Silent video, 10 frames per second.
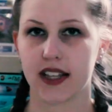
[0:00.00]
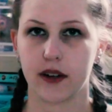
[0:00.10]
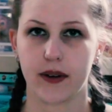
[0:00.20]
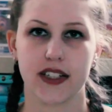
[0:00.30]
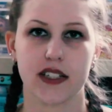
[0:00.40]
that
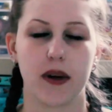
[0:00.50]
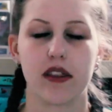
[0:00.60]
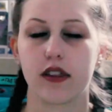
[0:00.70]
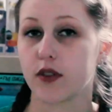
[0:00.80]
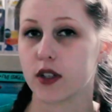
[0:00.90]
I read this
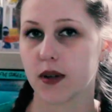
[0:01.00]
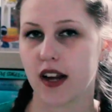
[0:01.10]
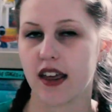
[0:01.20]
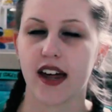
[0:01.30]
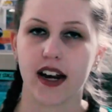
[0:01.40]
month. The first one
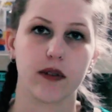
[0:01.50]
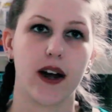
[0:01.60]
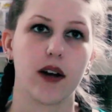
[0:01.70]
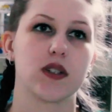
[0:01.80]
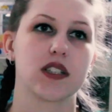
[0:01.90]
that I
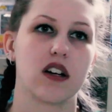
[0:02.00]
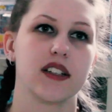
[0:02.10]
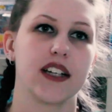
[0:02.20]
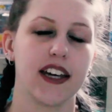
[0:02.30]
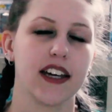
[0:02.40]
read was
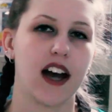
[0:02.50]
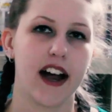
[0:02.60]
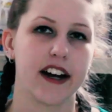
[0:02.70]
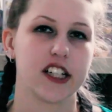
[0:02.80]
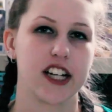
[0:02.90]
called Ink,
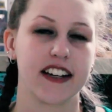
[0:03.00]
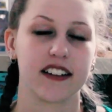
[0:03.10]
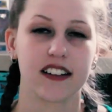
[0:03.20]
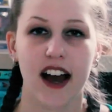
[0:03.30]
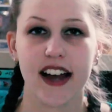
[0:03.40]
Iron, and
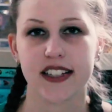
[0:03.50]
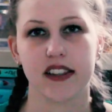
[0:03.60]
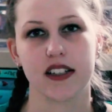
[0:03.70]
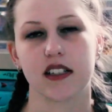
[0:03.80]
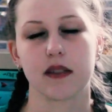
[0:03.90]
Glass,
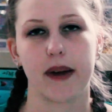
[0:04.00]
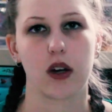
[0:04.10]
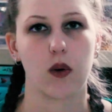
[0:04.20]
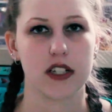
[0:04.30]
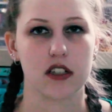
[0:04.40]
and this is by
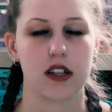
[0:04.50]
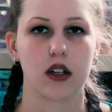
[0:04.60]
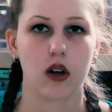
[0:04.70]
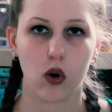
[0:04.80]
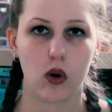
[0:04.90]
Gwendolyn
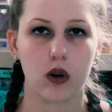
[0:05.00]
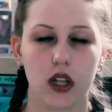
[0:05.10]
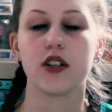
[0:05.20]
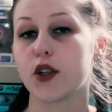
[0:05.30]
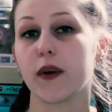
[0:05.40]

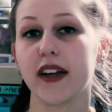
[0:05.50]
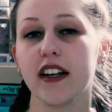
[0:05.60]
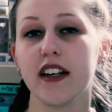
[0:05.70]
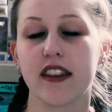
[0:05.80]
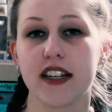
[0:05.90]
Clare. So
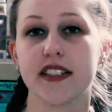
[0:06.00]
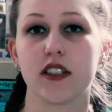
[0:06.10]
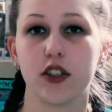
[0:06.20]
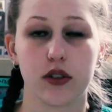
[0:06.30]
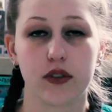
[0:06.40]
in this
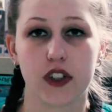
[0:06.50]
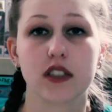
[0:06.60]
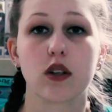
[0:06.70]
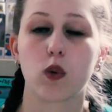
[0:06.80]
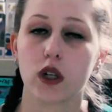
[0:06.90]

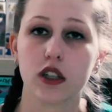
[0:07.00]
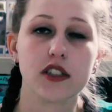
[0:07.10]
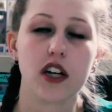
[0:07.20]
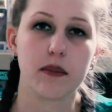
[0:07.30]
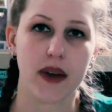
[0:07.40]
universe, worlds
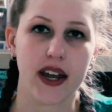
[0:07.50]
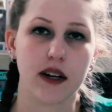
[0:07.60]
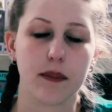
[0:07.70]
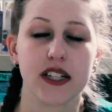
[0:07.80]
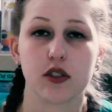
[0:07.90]
are
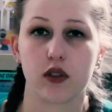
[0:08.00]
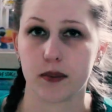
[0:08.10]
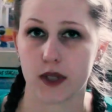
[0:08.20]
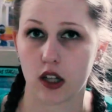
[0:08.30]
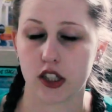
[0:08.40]
made by
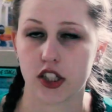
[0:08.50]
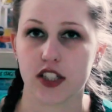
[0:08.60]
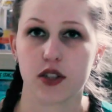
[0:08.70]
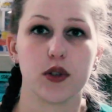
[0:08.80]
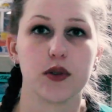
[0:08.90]

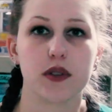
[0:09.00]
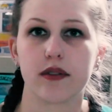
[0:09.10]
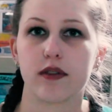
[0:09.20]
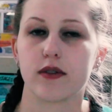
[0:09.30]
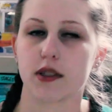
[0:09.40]
scriptologists who use
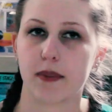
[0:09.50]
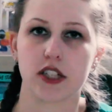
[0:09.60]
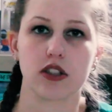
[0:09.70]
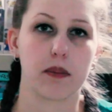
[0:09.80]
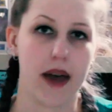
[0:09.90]
a
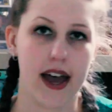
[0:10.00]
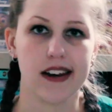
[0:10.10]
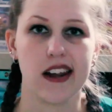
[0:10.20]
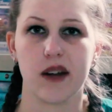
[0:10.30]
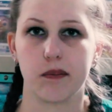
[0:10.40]
special
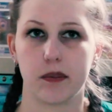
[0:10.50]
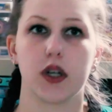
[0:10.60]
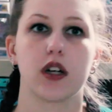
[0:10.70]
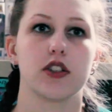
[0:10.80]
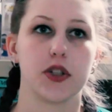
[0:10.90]
pen and
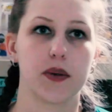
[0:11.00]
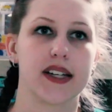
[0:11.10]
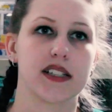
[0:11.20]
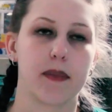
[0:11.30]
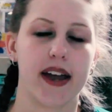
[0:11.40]
book to
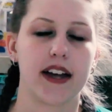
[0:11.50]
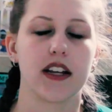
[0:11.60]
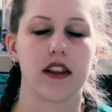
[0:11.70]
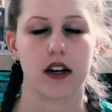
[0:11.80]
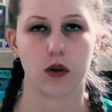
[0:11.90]
expand
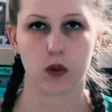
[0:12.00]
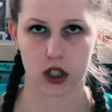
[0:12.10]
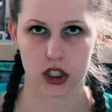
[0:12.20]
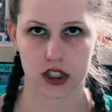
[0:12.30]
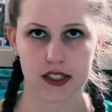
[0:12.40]
their
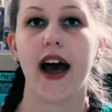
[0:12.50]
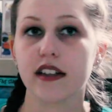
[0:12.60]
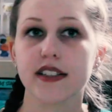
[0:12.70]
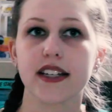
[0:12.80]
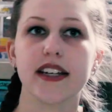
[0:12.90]
worlds.
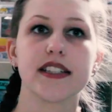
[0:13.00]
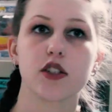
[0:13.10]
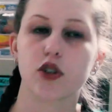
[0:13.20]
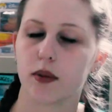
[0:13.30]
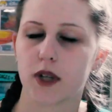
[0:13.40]
Elsa is a
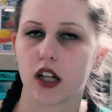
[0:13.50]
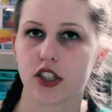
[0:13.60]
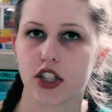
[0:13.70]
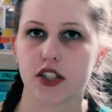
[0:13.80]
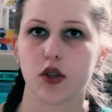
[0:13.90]

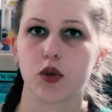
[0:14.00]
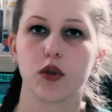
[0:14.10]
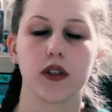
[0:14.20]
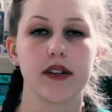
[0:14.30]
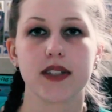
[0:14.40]
scriptologist
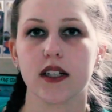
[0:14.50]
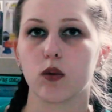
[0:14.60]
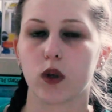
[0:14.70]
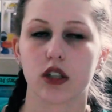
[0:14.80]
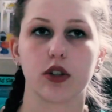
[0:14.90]
who lives in a
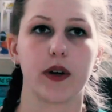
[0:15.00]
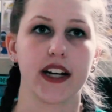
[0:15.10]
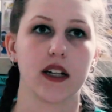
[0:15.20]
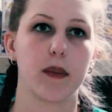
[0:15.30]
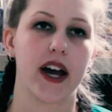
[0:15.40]
world
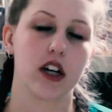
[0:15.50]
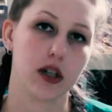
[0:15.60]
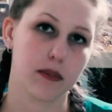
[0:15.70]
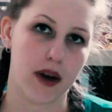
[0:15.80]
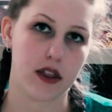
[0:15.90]
created by
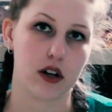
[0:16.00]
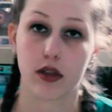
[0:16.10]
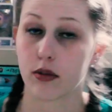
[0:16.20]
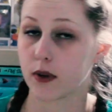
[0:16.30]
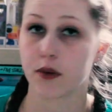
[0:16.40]
her mother
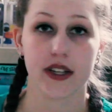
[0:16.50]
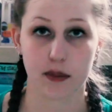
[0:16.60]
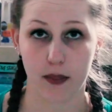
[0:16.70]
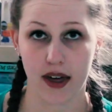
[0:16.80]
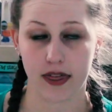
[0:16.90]
through
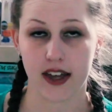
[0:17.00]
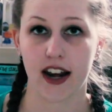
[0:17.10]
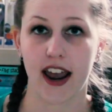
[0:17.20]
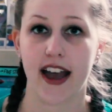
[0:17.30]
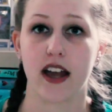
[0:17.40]
this
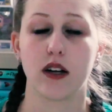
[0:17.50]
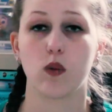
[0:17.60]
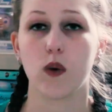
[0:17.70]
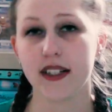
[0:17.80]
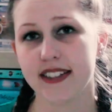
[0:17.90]
method,
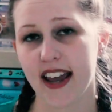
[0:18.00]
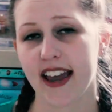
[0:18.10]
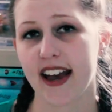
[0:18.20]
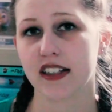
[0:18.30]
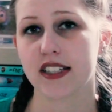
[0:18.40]
and one
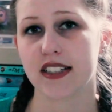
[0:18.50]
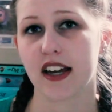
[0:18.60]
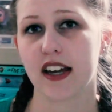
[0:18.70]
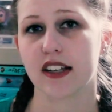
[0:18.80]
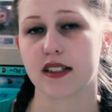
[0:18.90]
day
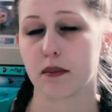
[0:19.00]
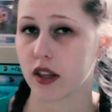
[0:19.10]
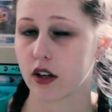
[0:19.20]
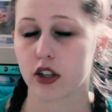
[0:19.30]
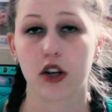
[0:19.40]
Elsa's
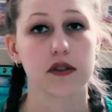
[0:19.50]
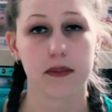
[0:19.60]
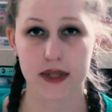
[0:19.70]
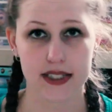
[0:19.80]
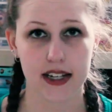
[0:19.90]
mother goes
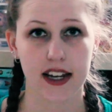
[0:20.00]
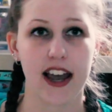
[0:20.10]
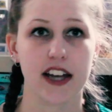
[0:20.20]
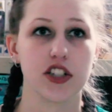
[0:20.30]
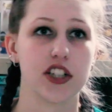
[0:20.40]
missing
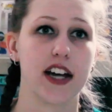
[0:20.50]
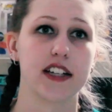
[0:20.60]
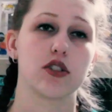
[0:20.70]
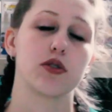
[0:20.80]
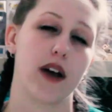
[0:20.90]
and she
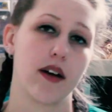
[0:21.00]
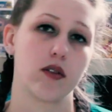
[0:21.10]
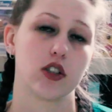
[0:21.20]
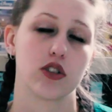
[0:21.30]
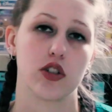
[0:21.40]
has to
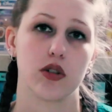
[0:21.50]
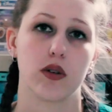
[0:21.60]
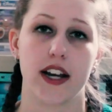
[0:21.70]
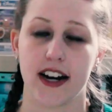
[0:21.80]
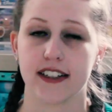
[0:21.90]
travel to
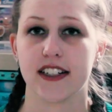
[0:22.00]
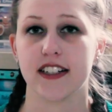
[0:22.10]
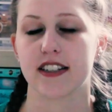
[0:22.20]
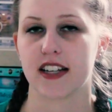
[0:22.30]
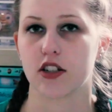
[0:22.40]

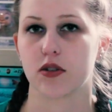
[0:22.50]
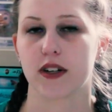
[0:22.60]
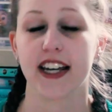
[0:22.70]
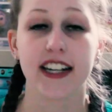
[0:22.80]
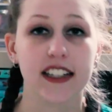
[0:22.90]
19th
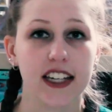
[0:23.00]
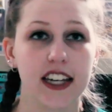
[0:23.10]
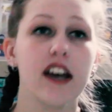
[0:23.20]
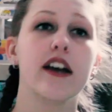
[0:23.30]
century Italy